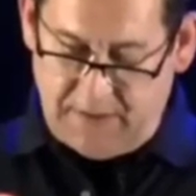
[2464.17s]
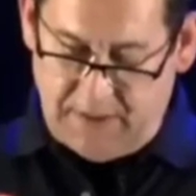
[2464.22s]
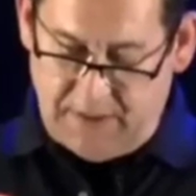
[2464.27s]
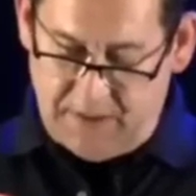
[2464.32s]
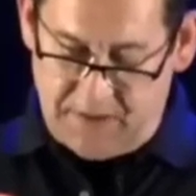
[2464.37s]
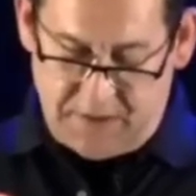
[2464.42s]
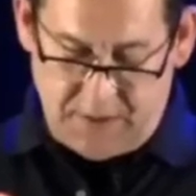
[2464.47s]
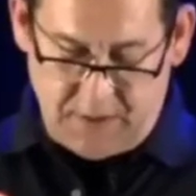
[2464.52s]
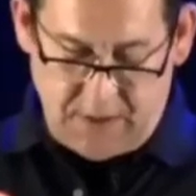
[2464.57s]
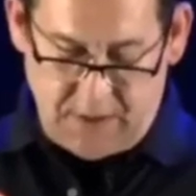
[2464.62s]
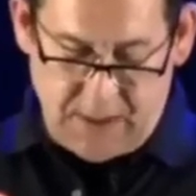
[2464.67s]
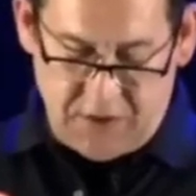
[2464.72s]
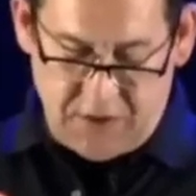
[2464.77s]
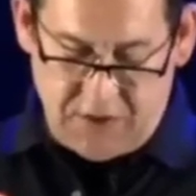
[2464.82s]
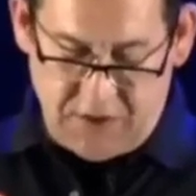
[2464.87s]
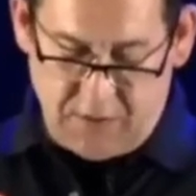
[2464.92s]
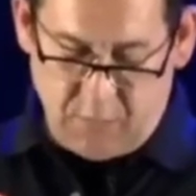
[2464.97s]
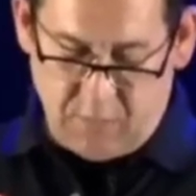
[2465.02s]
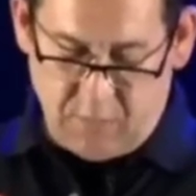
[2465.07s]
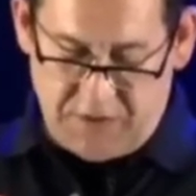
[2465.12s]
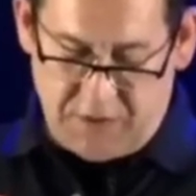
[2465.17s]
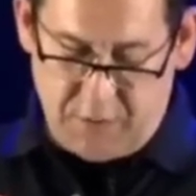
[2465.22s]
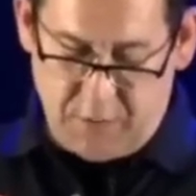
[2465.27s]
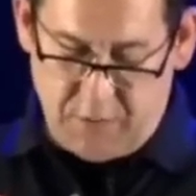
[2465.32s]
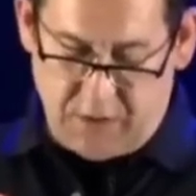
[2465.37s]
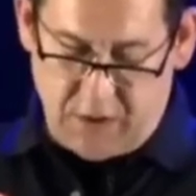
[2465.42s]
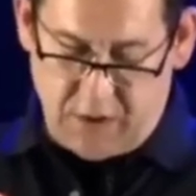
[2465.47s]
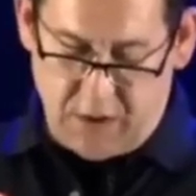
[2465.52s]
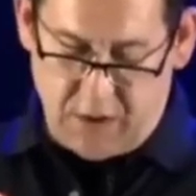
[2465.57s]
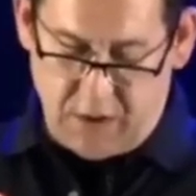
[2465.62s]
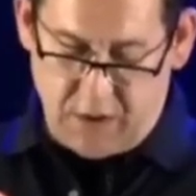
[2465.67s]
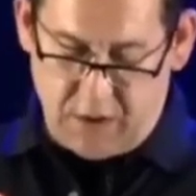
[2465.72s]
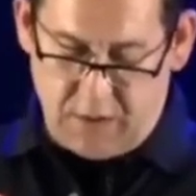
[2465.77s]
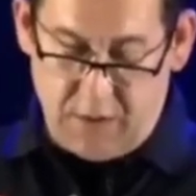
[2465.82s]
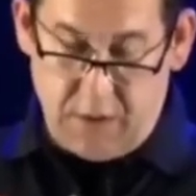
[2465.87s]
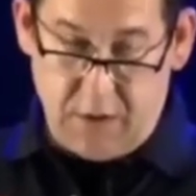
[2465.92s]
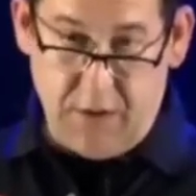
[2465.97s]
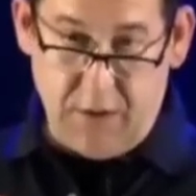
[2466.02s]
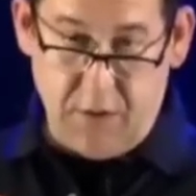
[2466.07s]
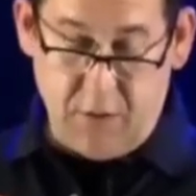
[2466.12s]
that the installation was to
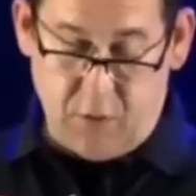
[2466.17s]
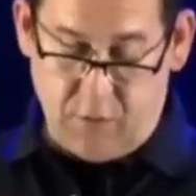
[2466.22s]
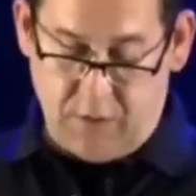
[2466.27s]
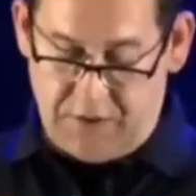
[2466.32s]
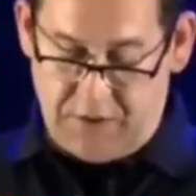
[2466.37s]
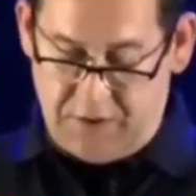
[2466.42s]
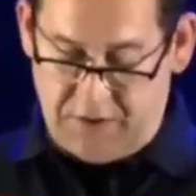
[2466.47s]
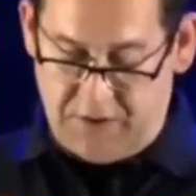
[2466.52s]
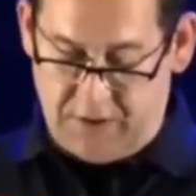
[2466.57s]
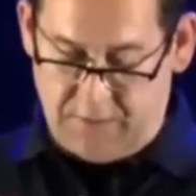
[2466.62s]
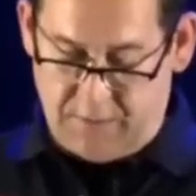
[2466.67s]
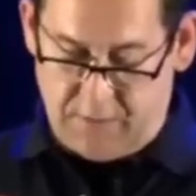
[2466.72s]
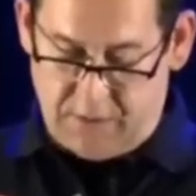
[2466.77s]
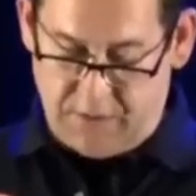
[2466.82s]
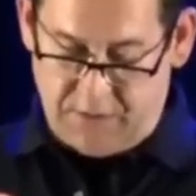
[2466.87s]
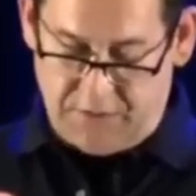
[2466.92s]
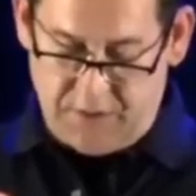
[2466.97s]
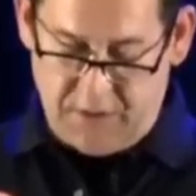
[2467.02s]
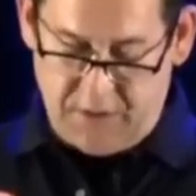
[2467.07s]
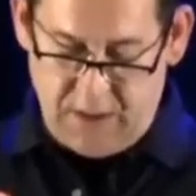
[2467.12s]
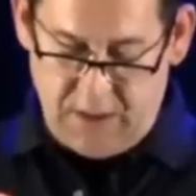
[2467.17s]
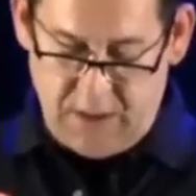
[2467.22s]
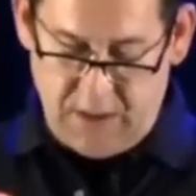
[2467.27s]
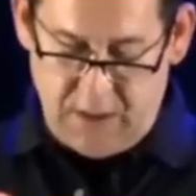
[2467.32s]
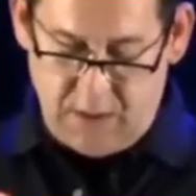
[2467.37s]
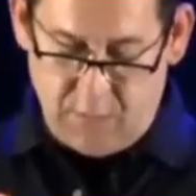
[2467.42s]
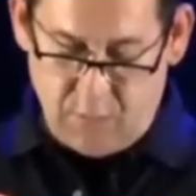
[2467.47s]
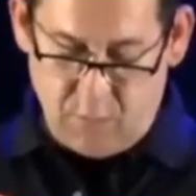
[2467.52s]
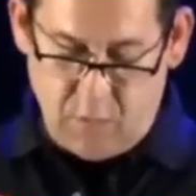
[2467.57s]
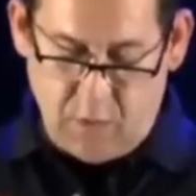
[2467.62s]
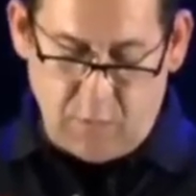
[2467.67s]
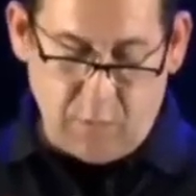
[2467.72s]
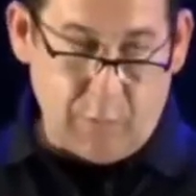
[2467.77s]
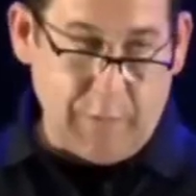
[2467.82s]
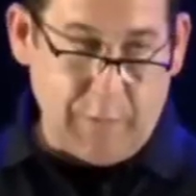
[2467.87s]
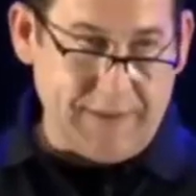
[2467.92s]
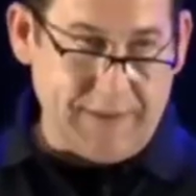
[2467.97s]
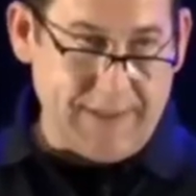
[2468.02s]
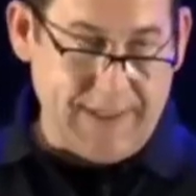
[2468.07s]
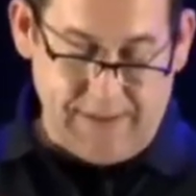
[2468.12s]
occur, a new question arose. What
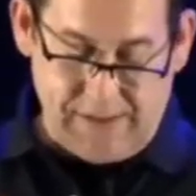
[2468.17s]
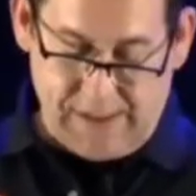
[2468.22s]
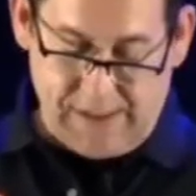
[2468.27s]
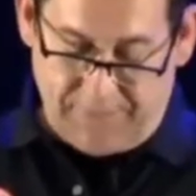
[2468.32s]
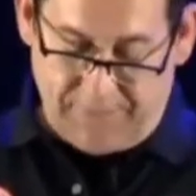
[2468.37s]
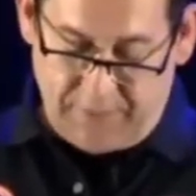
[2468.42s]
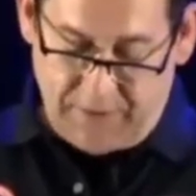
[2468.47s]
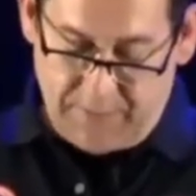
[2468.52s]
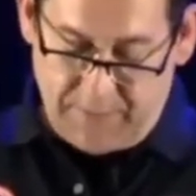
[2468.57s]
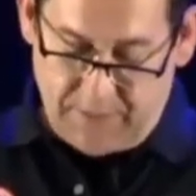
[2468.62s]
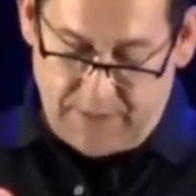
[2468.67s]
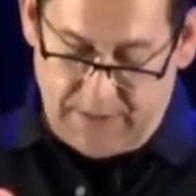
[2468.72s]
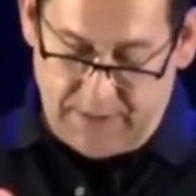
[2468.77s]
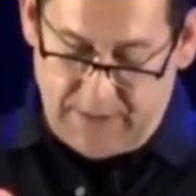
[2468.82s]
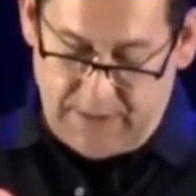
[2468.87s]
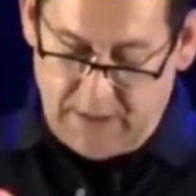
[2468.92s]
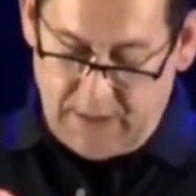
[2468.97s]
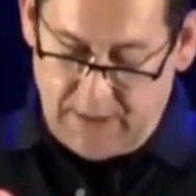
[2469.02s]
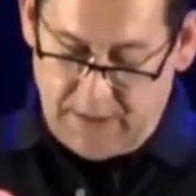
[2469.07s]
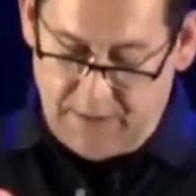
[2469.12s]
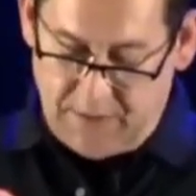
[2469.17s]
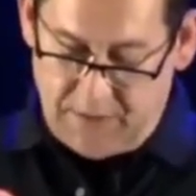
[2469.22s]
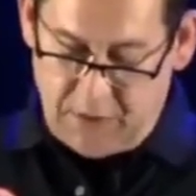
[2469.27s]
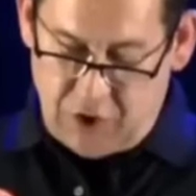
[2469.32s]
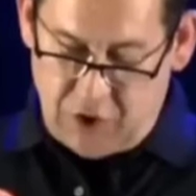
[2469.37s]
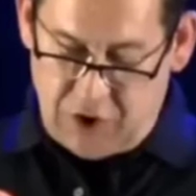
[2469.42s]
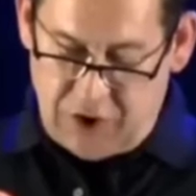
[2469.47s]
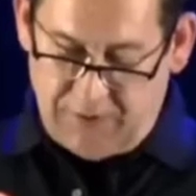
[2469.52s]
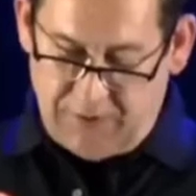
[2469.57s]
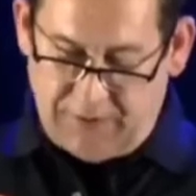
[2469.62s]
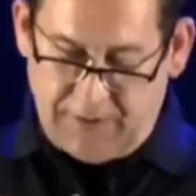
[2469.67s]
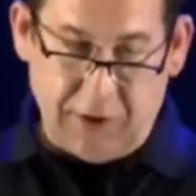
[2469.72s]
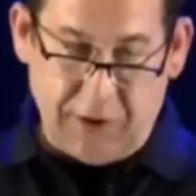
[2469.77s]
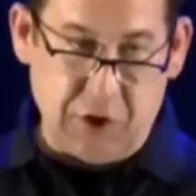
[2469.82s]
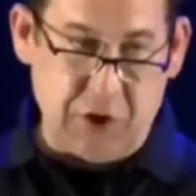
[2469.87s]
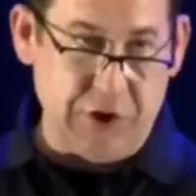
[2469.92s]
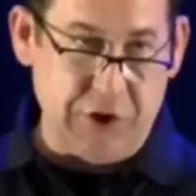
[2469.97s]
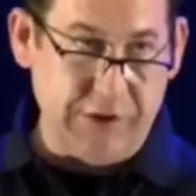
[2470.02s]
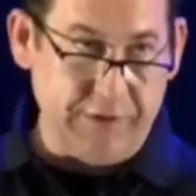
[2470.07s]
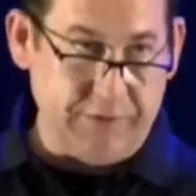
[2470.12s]
will we tell everybody the
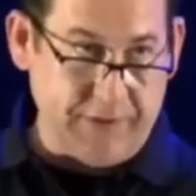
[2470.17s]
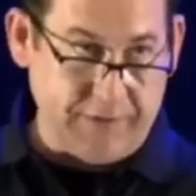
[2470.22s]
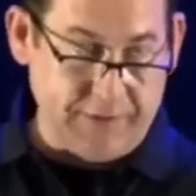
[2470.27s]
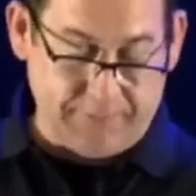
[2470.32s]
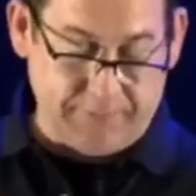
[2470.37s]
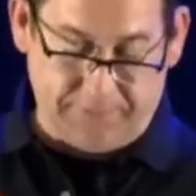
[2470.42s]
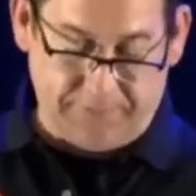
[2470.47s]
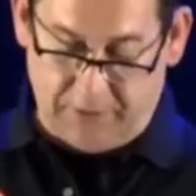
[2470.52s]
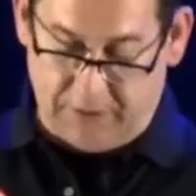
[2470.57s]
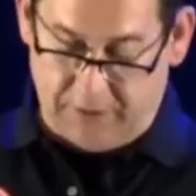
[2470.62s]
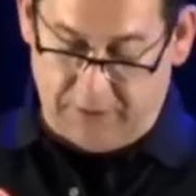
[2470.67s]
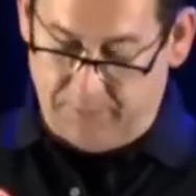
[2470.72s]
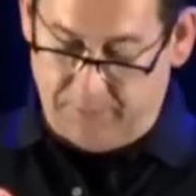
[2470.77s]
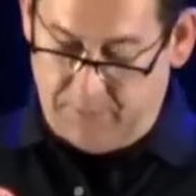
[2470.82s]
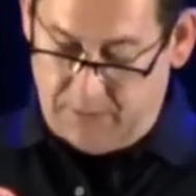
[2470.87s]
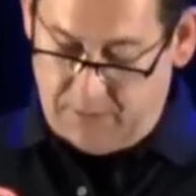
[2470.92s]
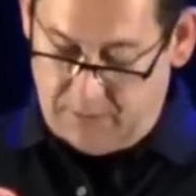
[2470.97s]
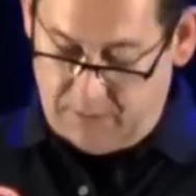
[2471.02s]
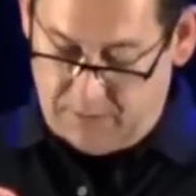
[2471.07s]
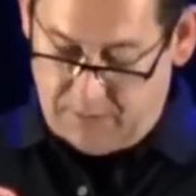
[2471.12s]
shielding is shielding them from?